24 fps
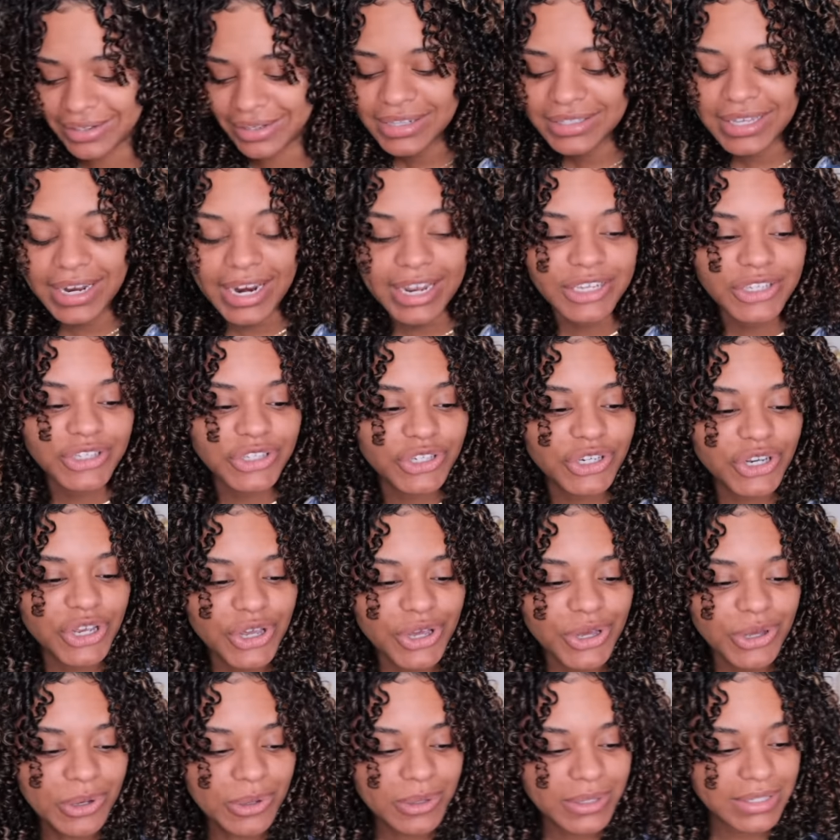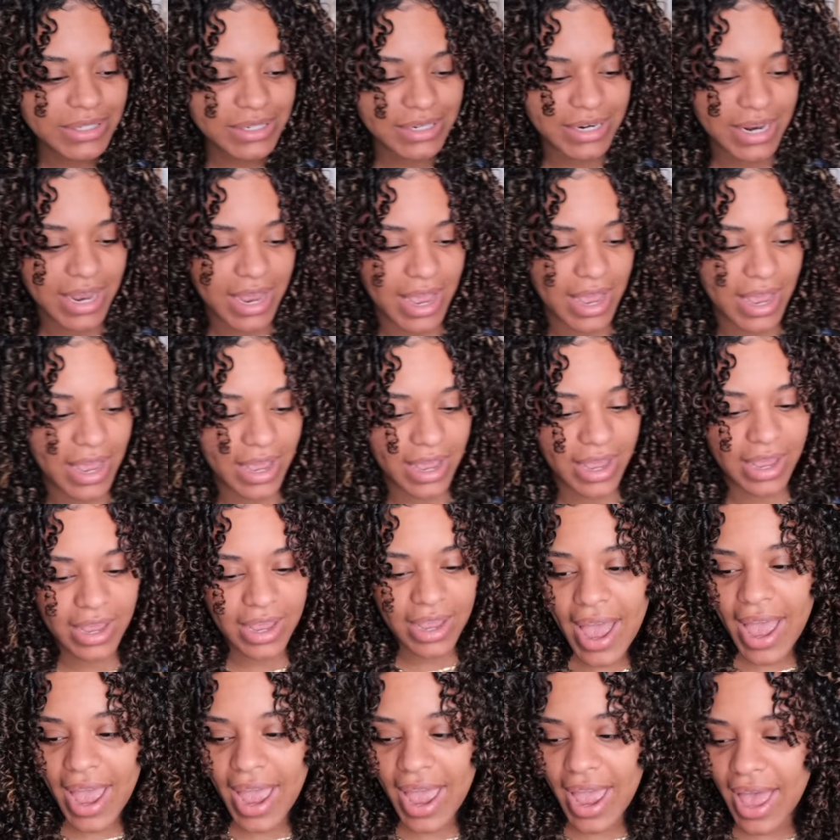Today's Tuesday,
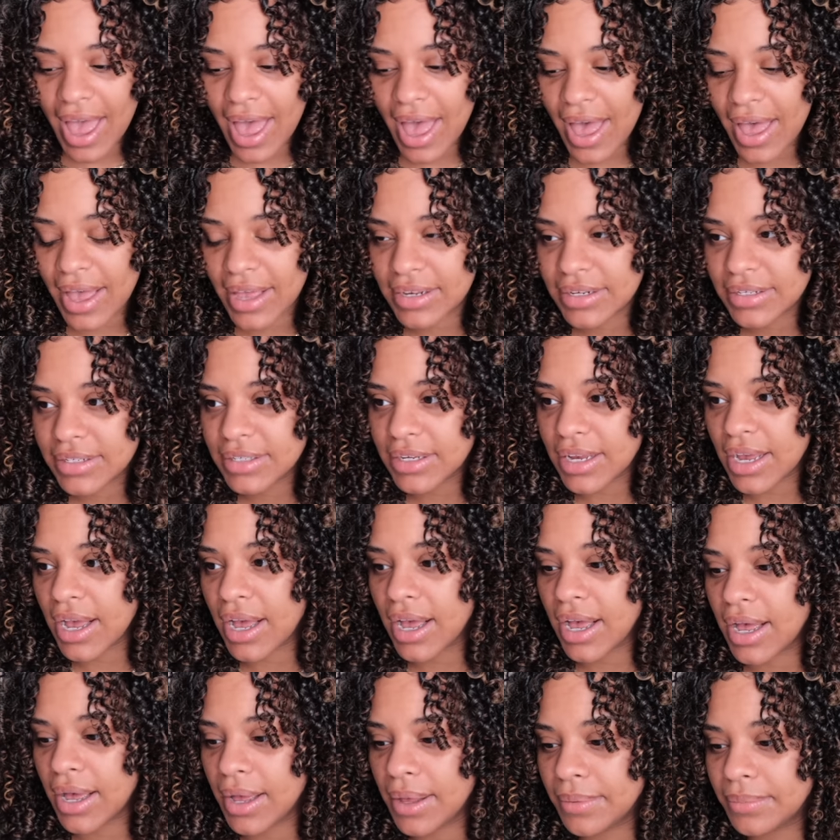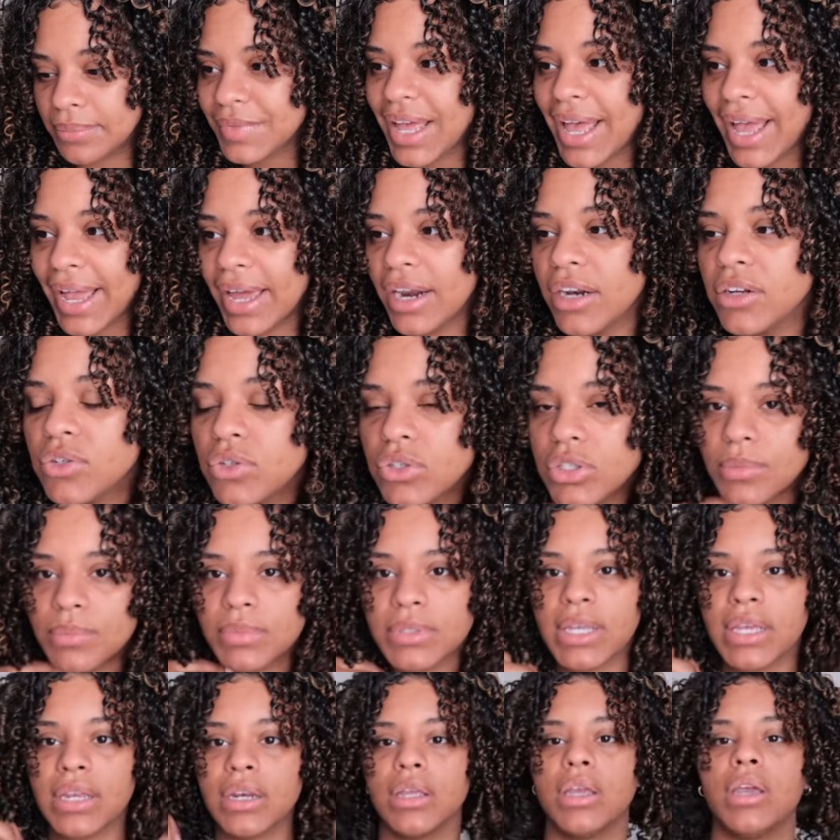and um, I gotta do some
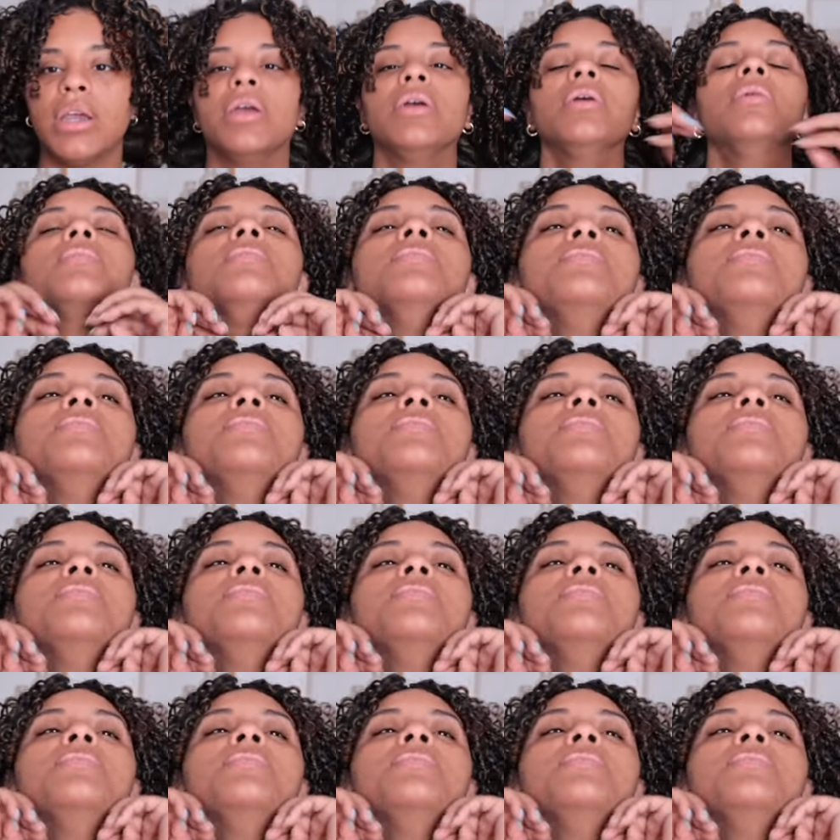skincare.